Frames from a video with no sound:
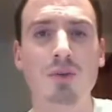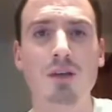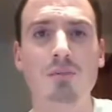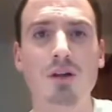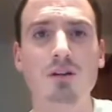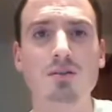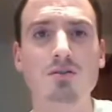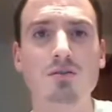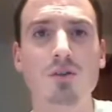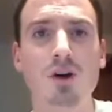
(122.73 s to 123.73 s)
amount of penalties,
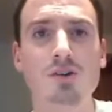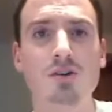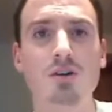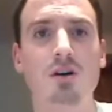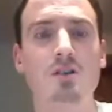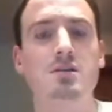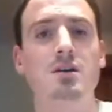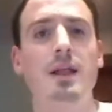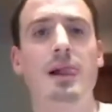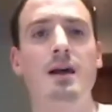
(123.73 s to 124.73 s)
over 100 yards.
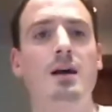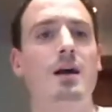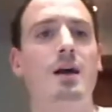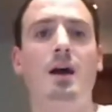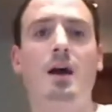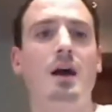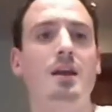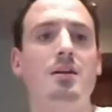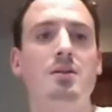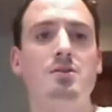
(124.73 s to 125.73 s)

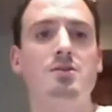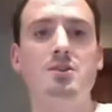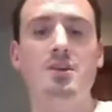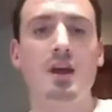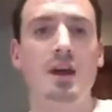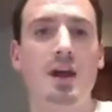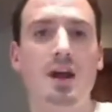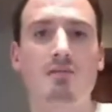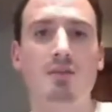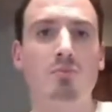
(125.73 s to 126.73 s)
And there was just a
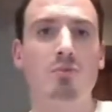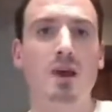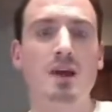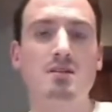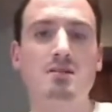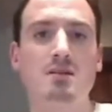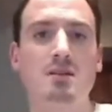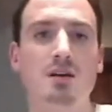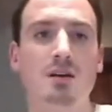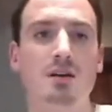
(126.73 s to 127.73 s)
handful of plays
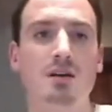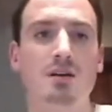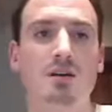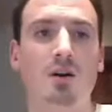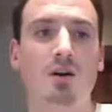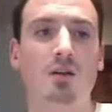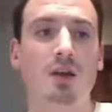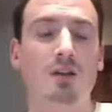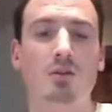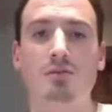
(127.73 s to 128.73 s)
called.
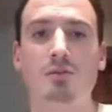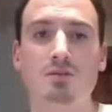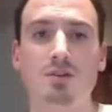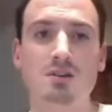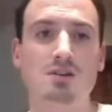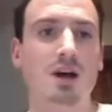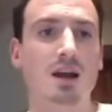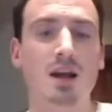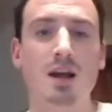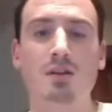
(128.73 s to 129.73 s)
I don't know if it was on the
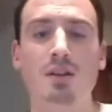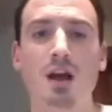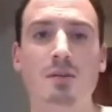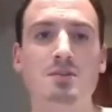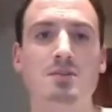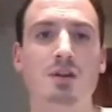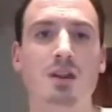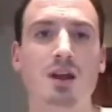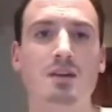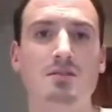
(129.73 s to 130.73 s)
sideline or at the line
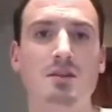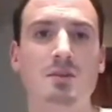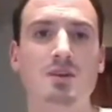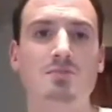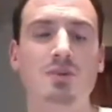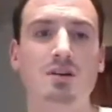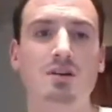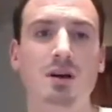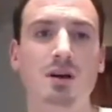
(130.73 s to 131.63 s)
of scrimmage, but